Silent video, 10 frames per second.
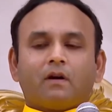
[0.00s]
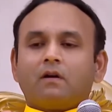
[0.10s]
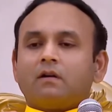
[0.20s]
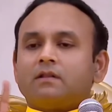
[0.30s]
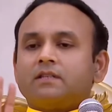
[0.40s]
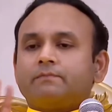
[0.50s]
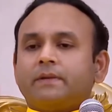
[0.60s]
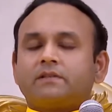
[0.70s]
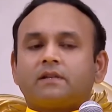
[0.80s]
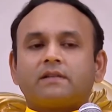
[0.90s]
All these
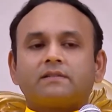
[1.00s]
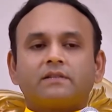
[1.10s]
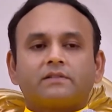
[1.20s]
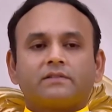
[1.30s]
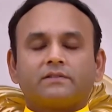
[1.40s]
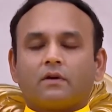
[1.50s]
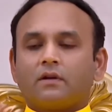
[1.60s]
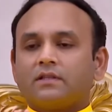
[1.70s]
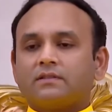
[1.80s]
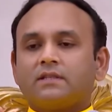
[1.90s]
picturizations, all
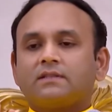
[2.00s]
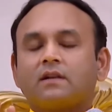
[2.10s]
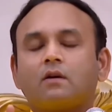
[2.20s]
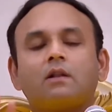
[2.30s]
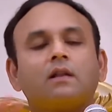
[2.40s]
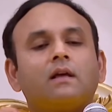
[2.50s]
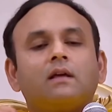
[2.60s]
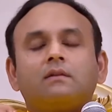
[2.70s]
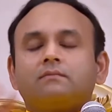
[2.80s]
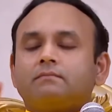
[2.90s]
these things are all
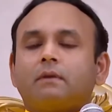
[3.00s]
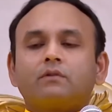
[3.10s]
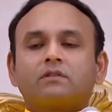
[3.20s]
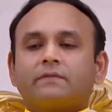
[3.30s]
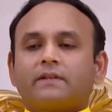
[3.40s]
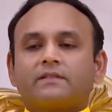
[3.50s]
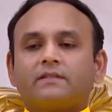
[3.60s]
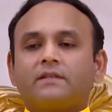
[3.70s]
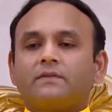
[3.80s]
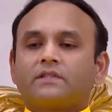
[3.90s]
bouts of
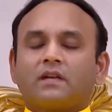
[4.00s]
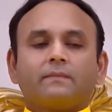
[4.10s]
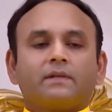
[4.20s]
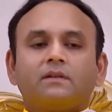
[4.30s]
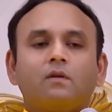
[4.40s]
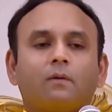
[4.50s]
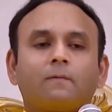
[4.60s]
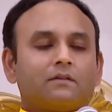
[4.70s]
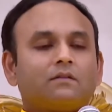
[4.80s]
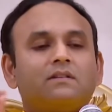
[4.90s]
ecstasy which come and go.
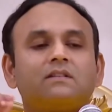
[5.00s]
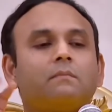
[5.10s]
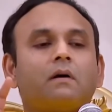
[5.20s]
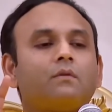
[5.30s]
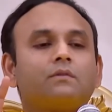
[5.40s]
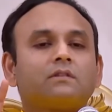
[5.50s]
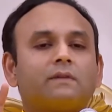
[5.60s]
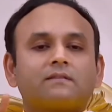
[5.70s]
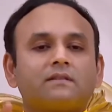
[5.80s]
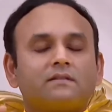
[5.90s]
So these bouts of
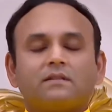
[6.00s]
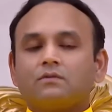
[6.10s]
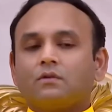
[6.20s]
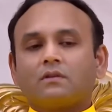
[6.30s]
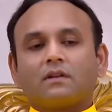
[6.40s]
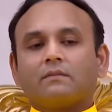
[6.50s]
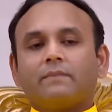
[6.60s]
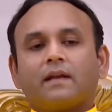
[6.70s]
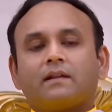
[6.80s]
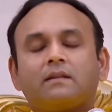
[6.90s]
ecstasies don't run
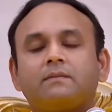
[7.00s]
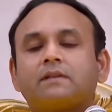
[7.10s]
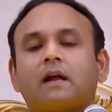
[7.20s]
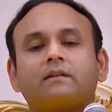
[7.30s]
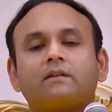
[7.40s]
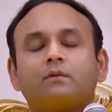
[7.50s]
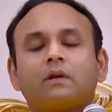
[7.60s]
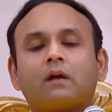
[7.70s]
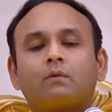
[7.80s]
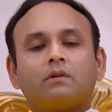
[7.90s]
behind them. This Hatha
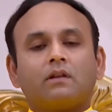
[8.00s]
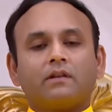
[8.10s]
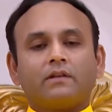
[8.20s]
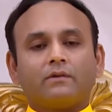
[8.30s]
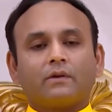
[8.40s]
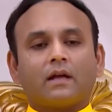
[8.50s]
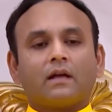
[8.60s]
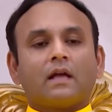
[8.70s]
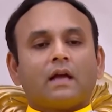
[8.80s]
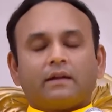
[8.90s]
Yoga, Kundalini Yoga,
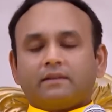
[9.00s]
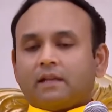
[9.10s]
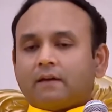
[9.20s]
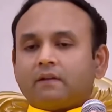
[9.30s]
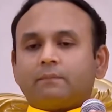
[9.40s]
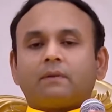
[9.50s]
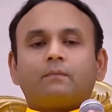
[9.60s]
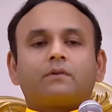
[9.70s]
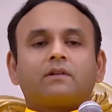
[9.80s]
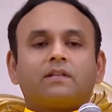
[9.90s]
I never
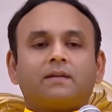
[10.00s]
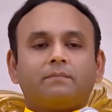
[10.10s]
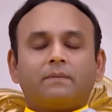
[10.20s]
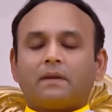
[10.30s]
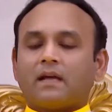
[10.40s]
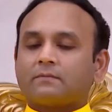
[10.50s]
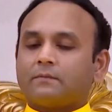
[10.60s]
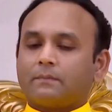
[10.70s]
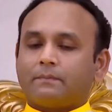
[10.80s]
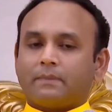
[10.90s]
promoted them. People ask me
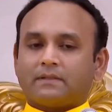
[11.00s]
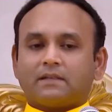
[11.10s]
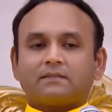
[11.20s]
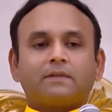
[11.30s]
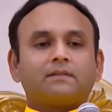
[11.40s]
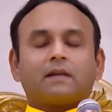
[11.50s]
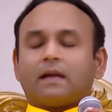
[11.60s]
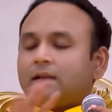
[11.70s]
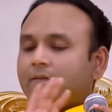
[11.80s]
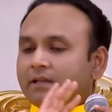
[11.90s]
for Pajas mantra. I
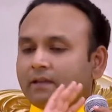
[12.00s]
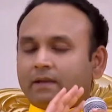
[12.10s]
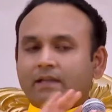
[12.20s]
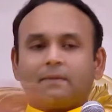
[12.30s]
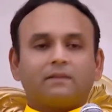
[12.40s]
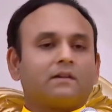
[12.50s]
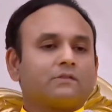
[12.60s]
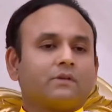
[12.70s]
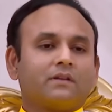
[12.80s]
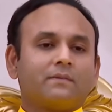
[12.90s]
never give any mantras
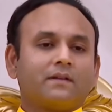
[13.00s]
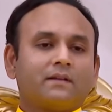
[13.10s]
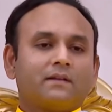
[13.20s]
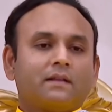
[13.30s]
to anybody.